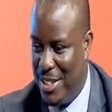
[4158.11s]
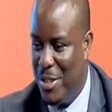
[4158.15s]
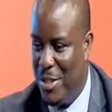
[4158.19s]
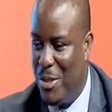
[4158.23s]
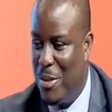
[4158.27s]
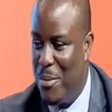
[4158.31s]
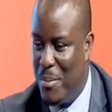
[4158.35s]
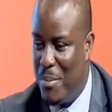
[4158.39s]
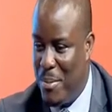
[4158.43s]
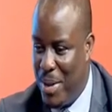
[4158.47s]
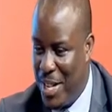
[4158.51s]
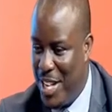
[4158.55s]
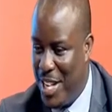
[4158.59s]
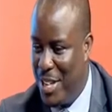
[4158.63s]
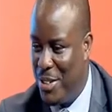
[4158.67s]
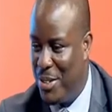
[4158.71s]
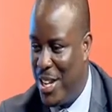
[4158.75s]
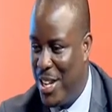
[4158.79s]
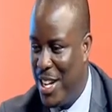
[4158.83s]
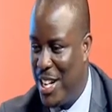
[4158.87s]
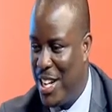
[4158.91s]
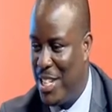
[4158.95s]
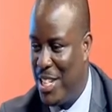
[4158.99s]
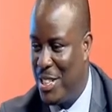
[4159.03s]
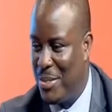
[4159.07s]
or many
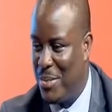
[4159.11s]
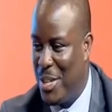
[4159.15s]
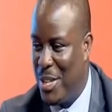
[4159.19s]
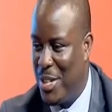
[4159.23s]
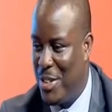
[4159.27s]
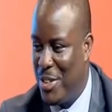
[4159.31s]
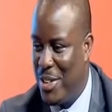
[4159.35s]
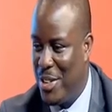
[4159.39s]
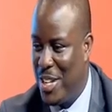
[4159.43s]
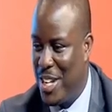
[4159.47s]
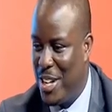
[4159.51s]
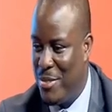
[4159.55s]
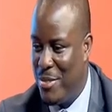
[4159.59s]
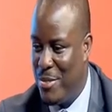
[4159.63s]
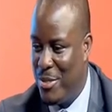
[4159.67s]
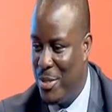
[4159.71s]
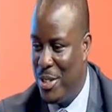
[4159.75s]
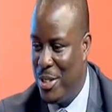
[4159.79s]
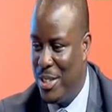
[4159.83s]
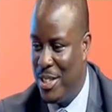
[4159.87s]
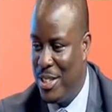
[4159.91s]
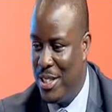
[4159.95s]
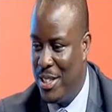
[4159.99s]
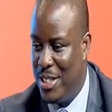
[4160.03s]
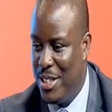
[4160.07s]
Ugandans may not
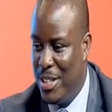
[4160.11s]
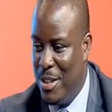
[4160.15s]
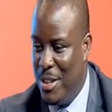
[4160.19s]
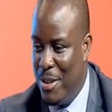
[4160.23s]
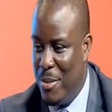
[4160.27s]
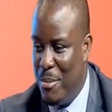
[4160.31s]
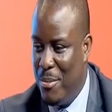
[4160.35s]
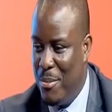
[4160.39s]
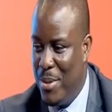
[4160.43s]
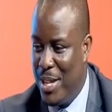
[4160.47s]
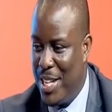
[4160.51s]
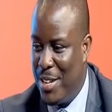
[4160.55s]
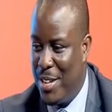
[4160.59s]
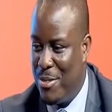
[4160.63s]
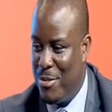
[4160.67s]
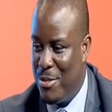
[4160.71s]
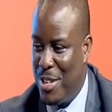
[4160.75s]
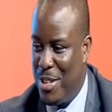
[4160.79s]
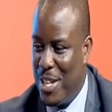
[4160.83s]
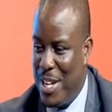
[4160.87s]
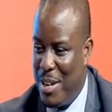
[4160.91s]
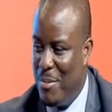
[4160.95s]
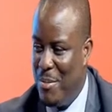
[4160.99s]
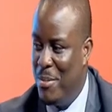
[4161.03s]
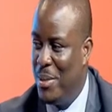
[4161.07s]
afford, but
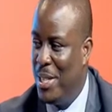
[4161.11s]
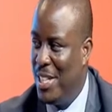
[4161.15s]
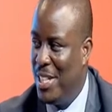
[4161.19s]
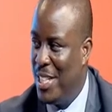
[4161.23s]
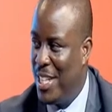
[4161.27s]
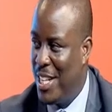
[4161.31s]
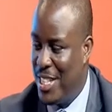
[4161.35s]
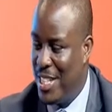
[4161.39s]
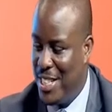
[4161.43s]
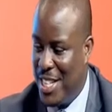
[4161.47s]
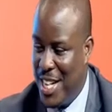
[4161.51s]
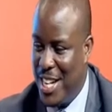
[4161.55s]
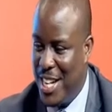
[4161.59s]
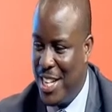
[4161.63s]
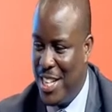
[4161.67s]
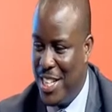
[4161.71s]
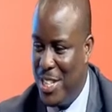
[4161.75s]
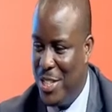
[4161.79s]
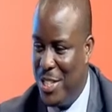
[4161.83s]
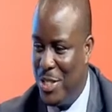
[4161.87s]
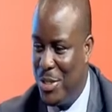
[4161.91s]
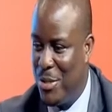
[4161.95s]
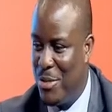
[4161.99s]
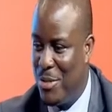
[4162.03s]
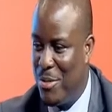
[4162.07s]
affordability is an
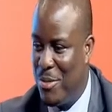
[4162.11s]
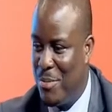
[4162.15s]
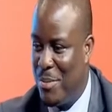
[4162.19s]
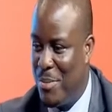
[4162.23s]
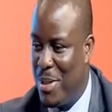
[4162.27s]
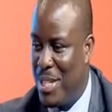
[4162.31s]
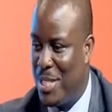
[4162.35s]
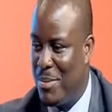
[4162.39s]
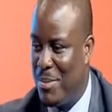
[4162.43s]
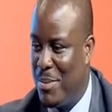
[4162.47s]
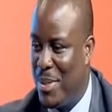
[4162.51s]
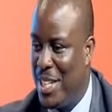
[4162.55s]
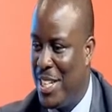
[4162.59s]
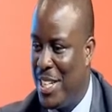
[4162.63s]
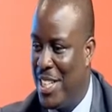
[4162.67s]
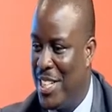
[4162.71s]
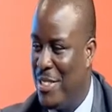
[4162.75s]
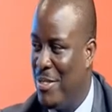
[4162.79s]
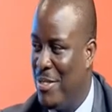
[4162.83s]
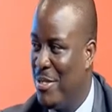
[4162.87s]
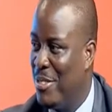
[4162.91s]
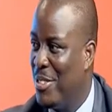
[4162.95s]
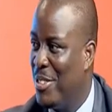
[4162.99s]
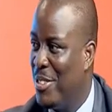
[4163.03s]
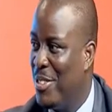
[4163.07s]
issue of
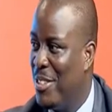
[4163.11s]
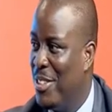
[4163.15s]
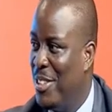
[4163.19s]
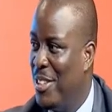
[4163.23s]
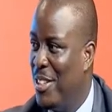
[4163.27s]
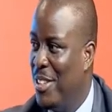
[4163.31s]
perspective.